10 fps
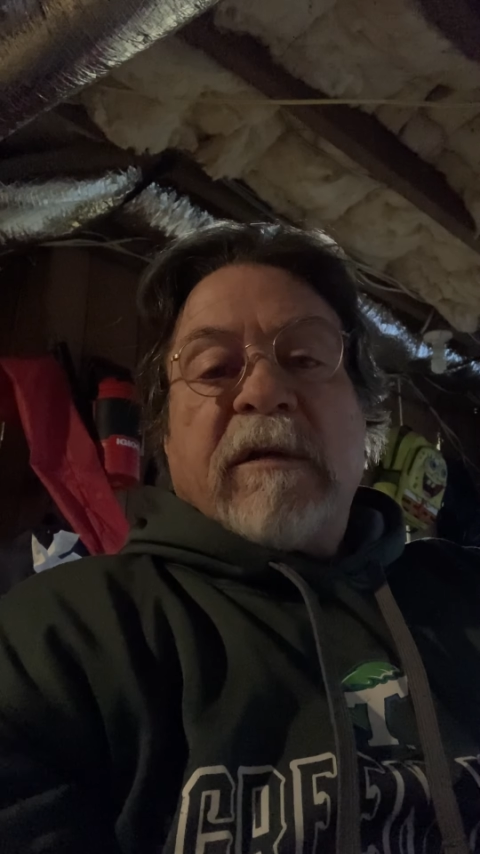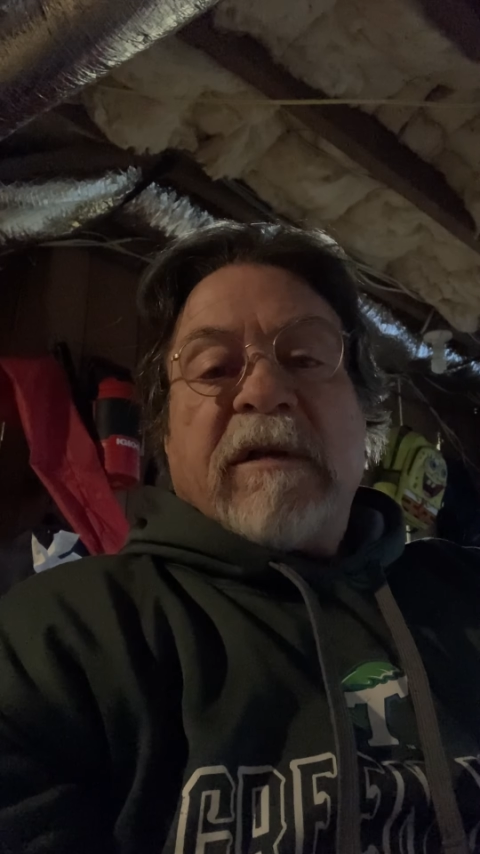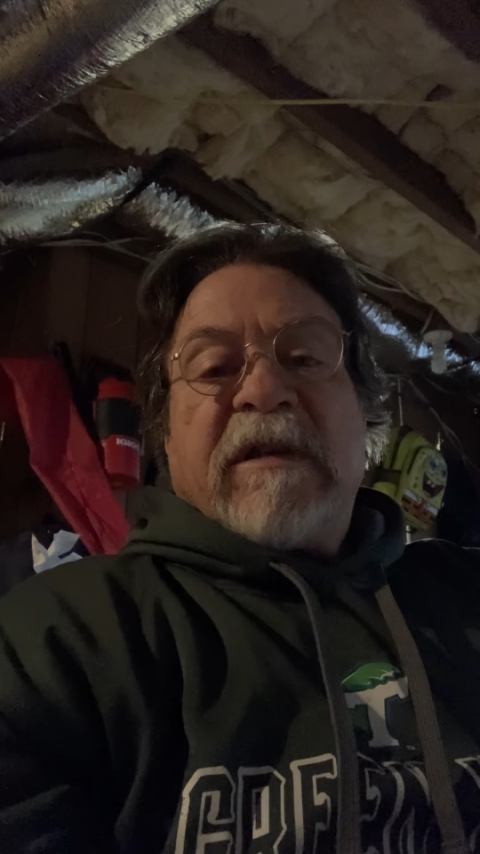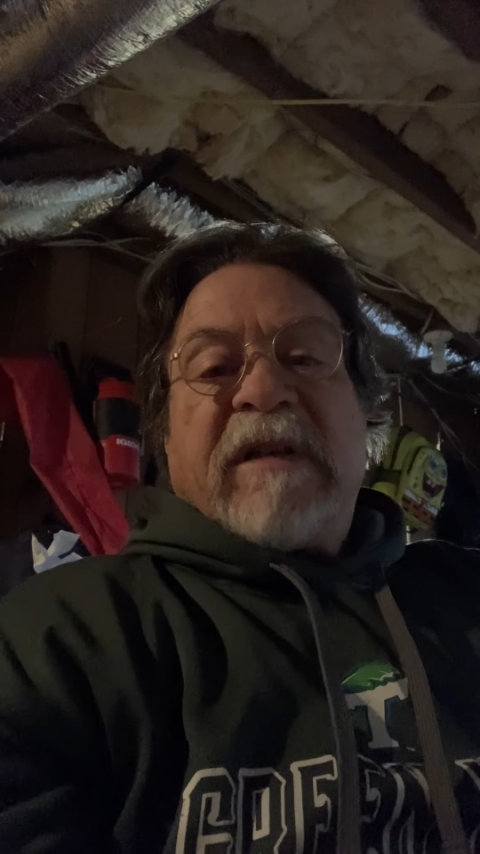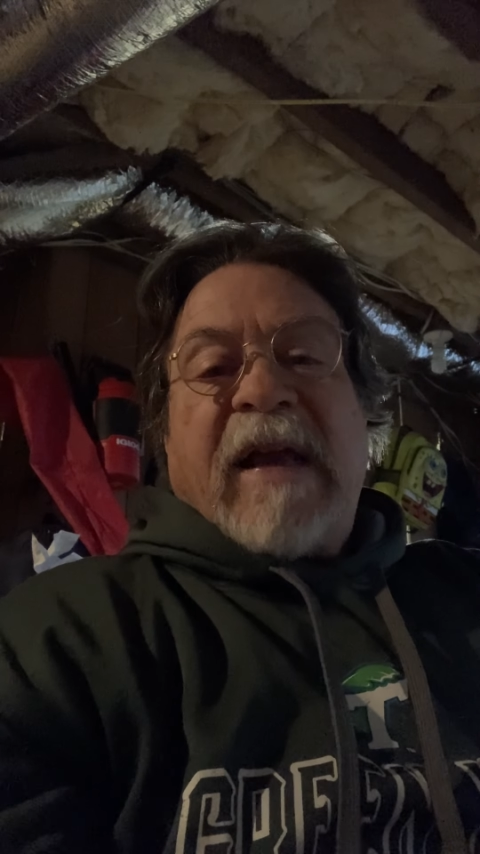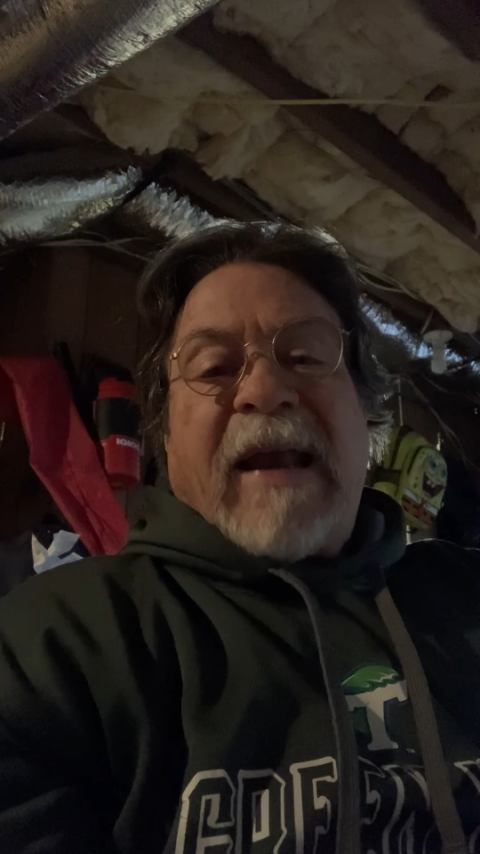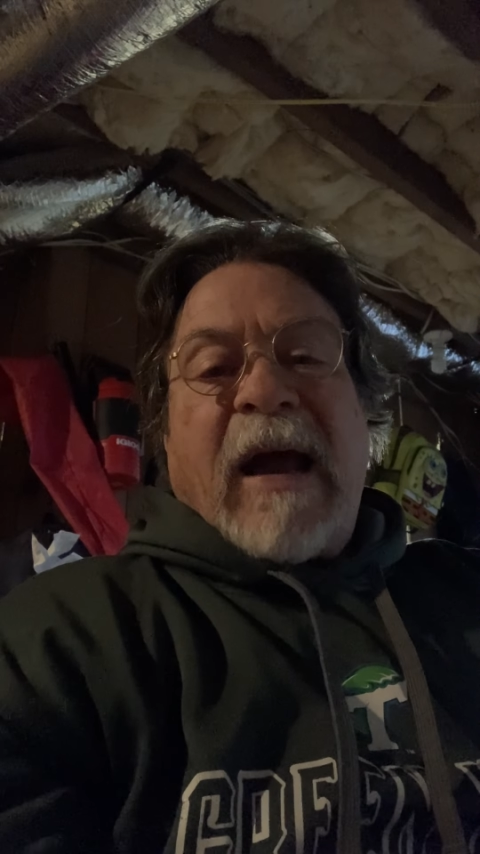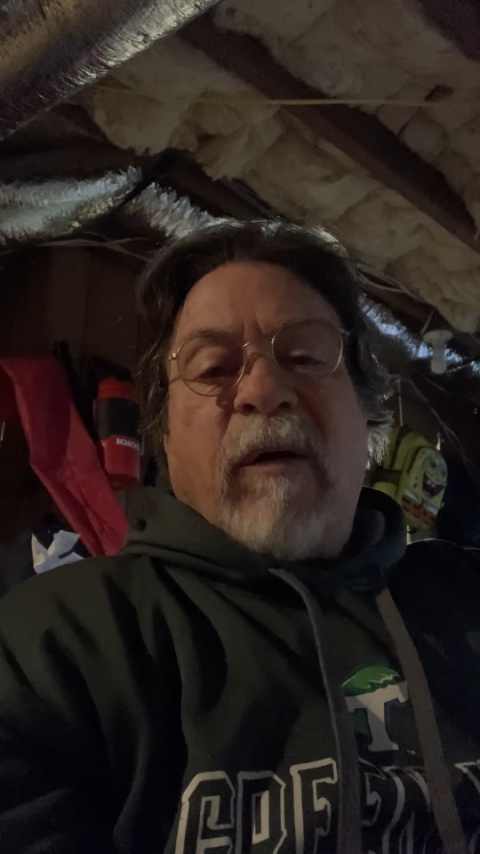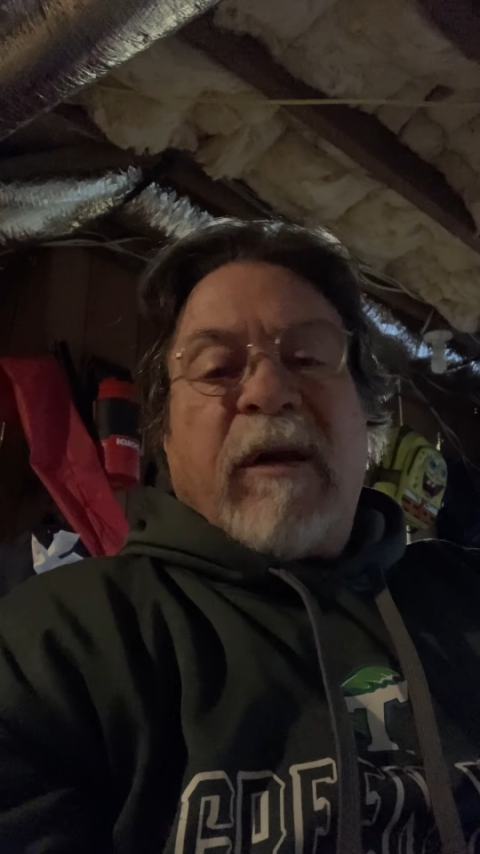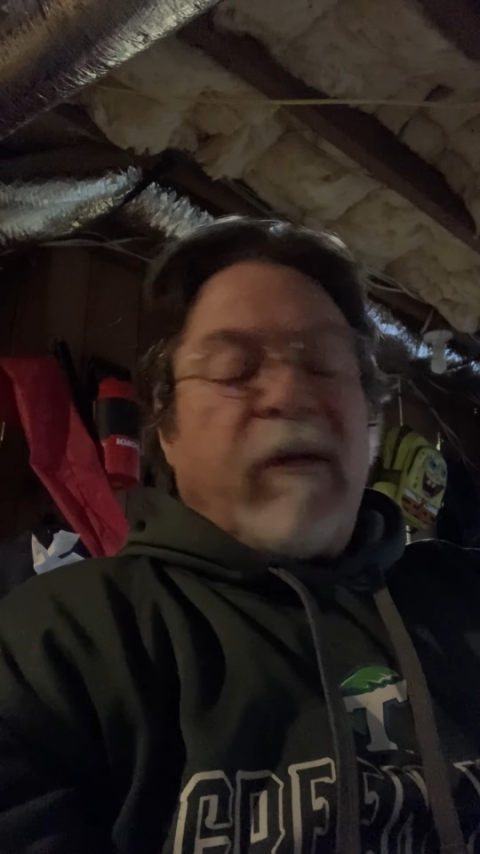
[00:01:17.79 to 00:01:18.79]
sent
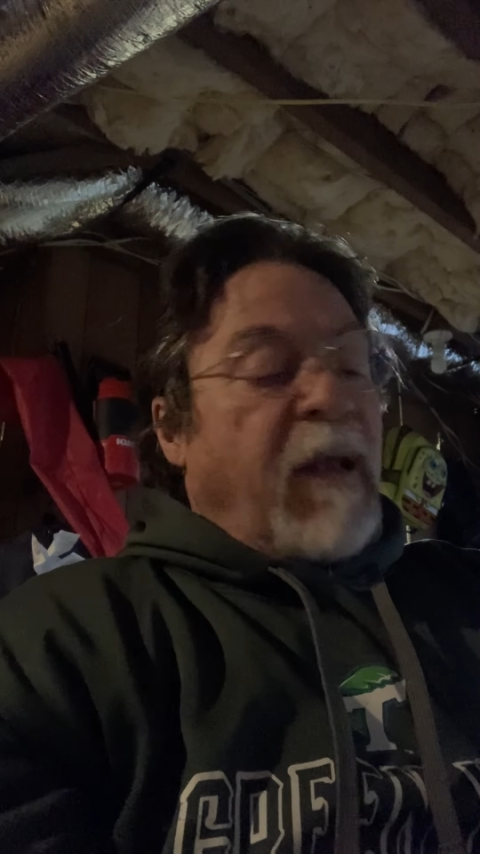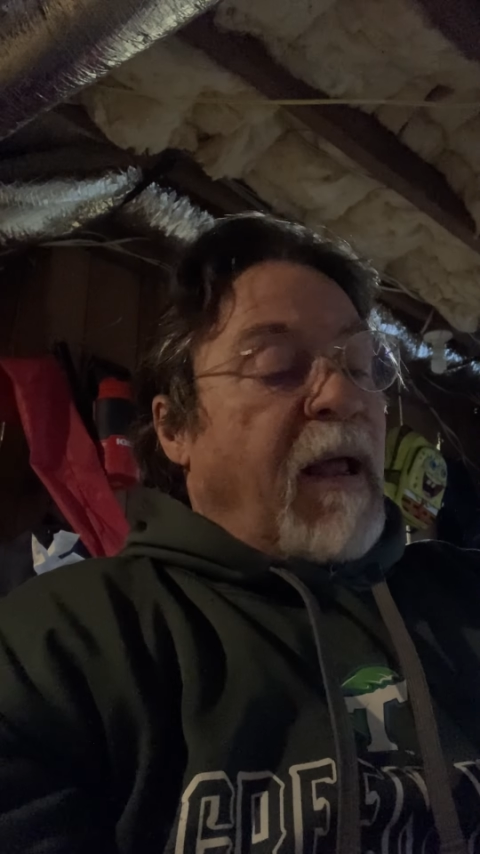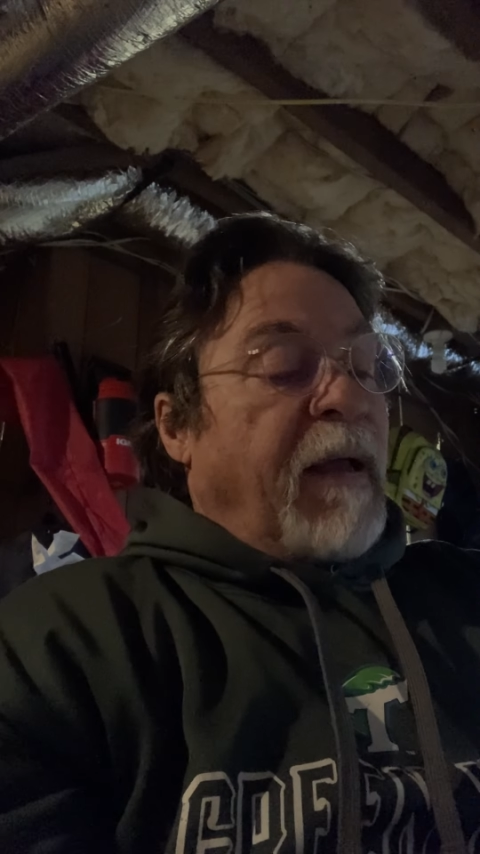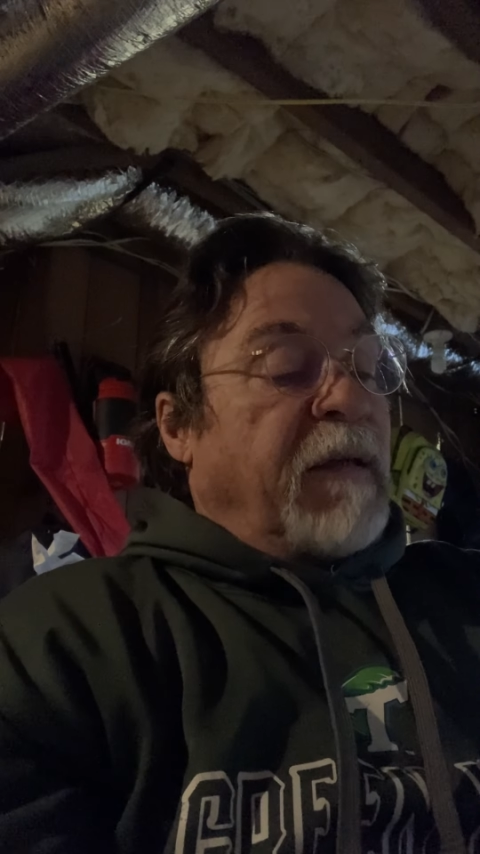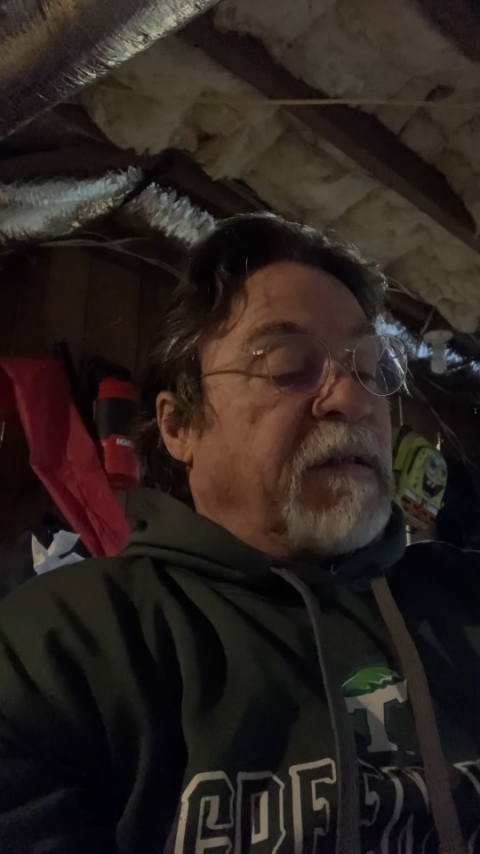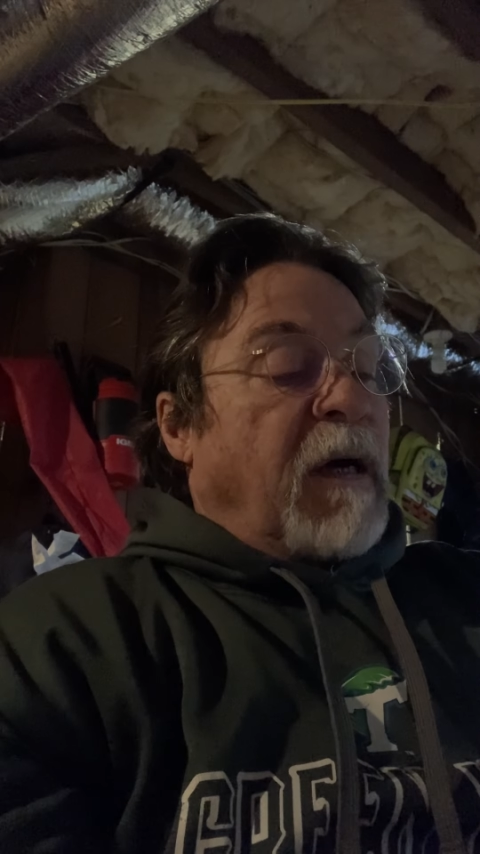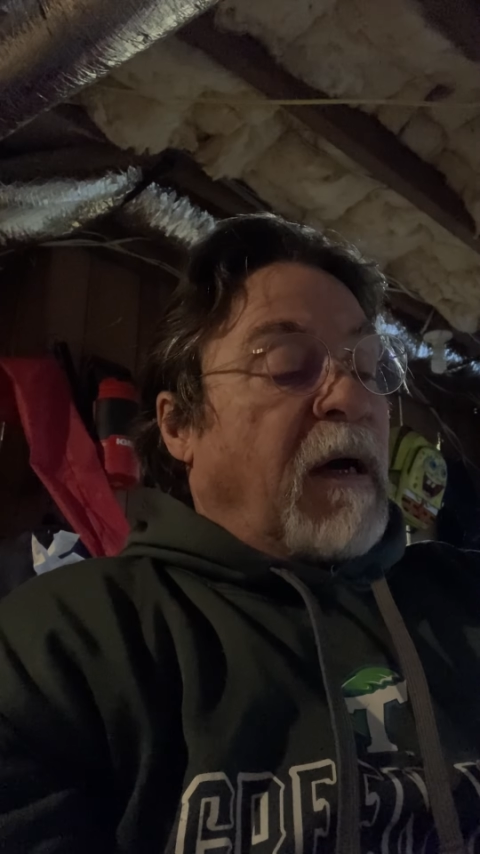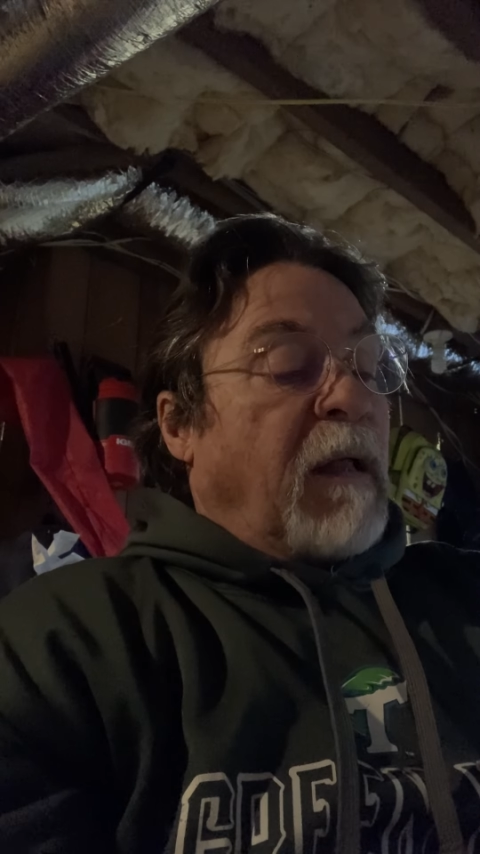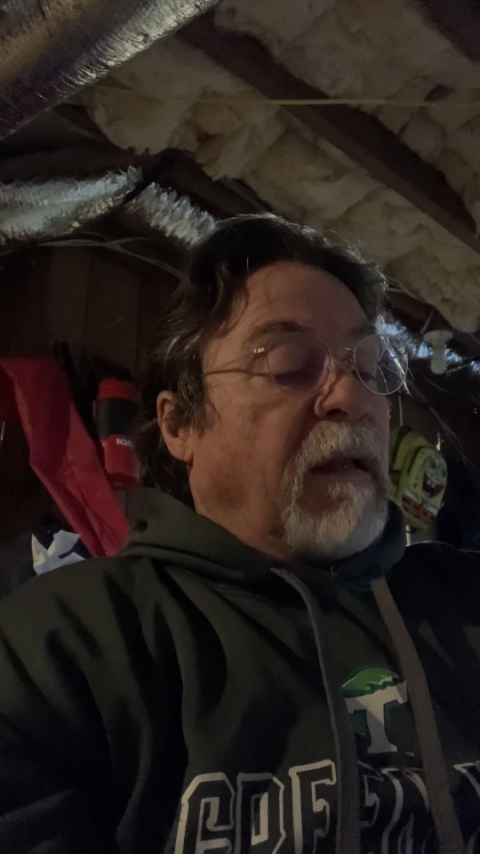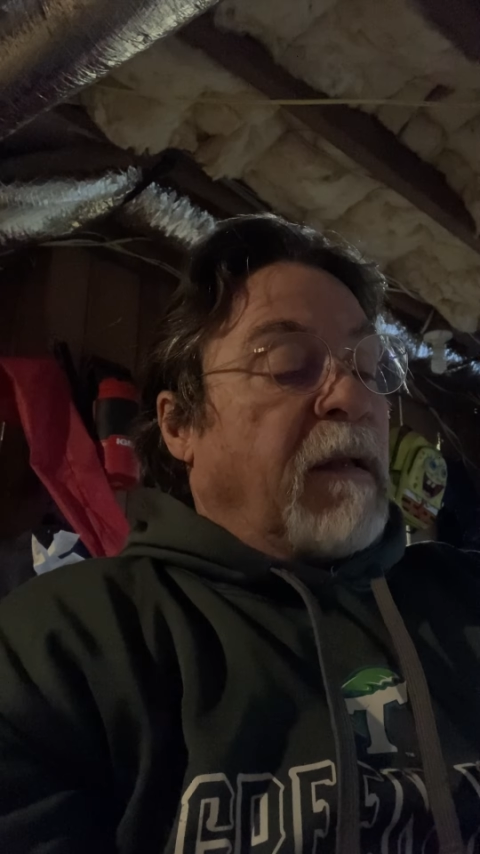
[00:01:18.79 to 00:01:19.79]
out into
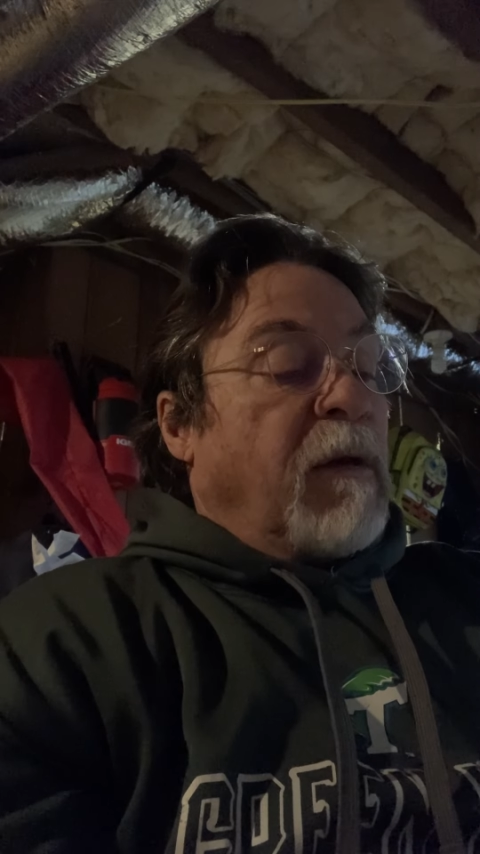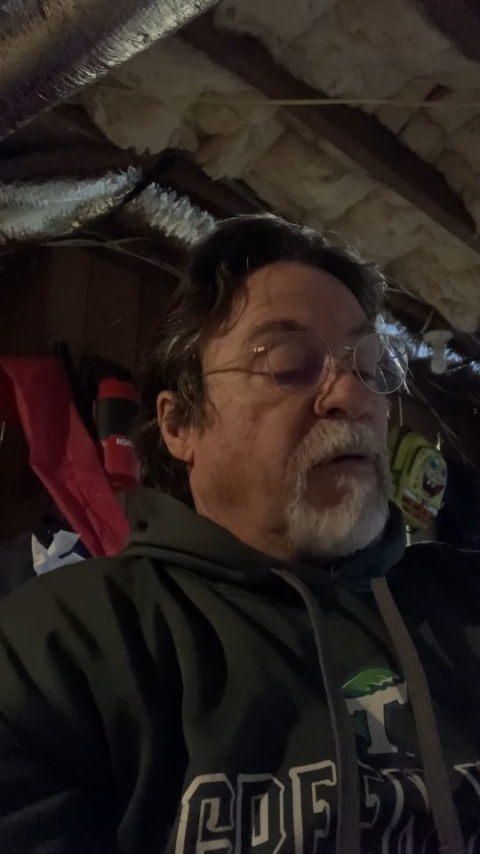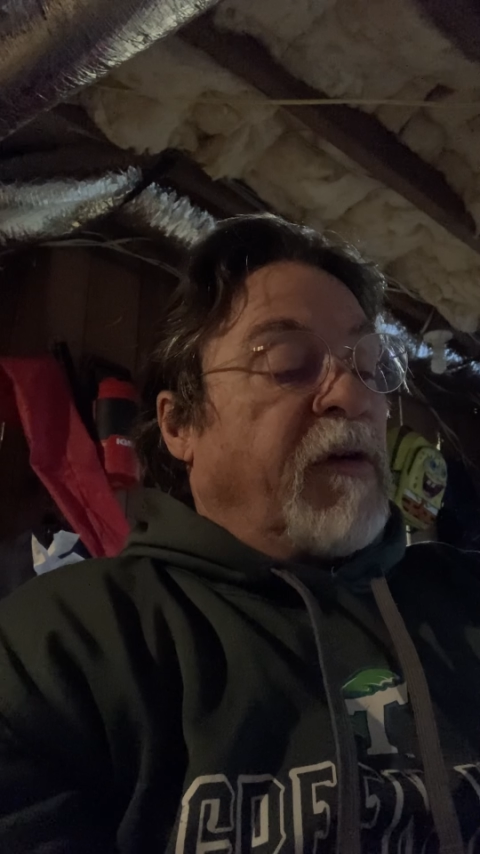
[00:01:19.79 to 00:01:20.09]
exile and are